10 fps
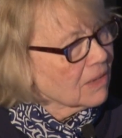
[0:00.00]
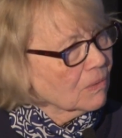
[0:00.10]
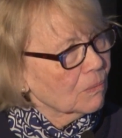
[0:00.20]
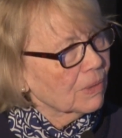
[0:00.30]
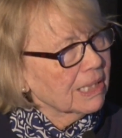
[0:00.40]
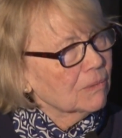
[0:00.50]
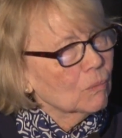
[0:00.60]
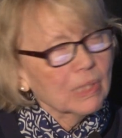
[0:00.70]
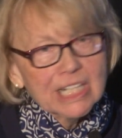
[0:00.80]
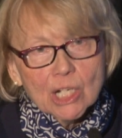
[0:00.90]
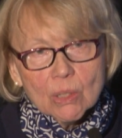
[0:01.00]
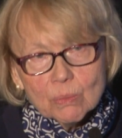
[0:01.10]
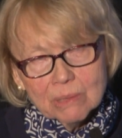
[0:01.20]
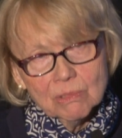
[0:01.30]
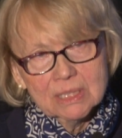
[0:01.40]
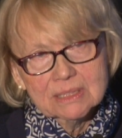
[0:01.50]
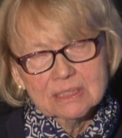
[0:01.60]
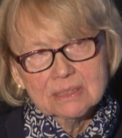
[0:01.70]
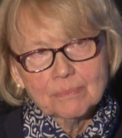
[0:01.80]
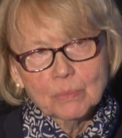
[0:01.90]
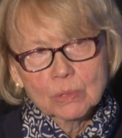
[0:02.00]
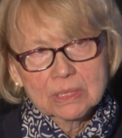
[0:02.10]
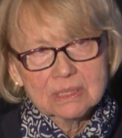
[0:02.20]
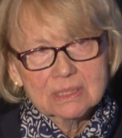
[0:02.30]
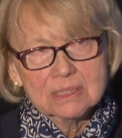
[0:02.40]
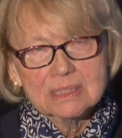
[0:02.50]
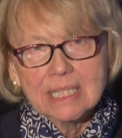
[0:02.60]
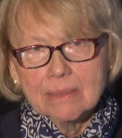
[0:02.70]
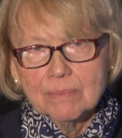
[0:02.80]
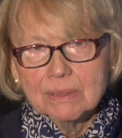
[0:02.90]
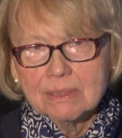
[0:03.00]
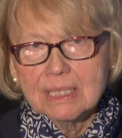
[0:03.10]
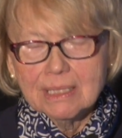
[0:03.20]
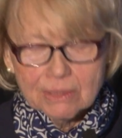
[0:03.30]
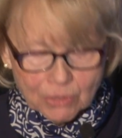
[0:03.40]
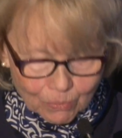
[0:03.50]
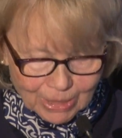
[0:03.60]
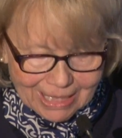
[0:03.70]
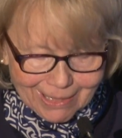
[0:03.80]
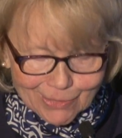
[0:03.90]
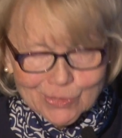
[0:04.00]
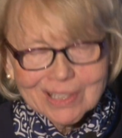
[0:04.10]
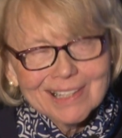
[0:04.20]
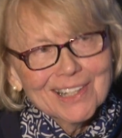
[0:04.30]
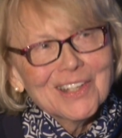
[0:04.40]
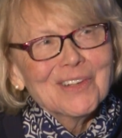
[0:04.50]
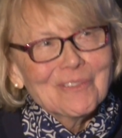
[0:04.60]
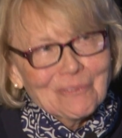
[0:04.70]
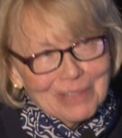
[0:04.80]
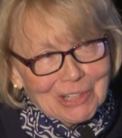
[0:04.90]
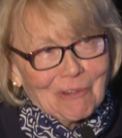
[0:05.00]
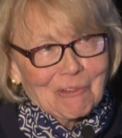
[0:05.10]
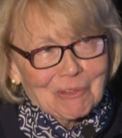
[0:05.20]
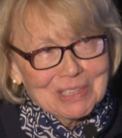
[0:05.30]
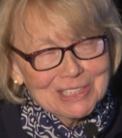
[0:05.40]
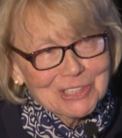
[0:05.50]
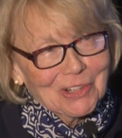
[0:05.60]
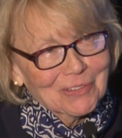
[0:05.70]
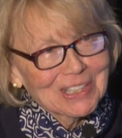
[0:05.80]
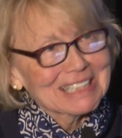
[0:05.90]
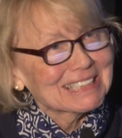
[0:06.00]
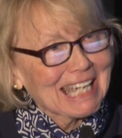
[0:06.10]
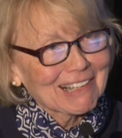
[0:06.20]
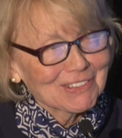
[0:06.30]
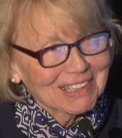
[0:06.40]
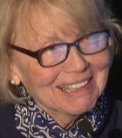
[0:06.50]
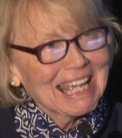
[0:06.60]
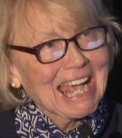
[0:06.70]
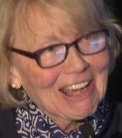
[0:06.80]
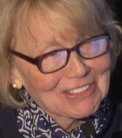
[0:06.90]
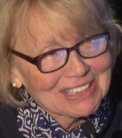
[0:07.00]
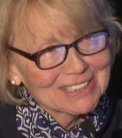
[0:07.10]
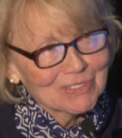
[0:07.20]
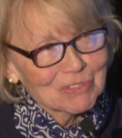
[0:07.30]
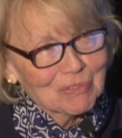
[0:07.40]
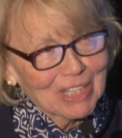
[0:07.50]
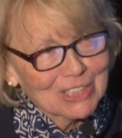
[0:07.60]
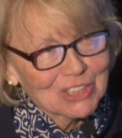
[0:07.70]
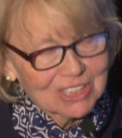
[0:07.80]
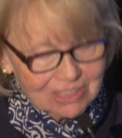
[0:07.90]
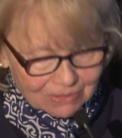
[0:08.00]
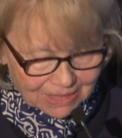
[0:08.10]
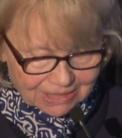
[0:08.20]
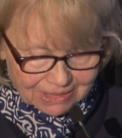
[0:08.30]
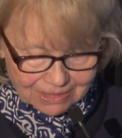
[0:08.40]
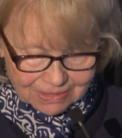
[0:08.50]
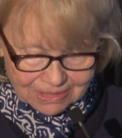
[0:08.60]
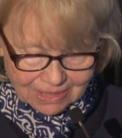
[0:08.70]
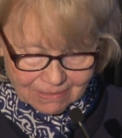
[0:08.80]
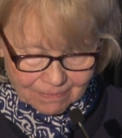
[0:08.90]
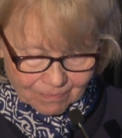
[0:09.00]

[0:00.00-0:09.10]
we know we want to support sustainability and human health. We don't always know exactly how this information is going to do so.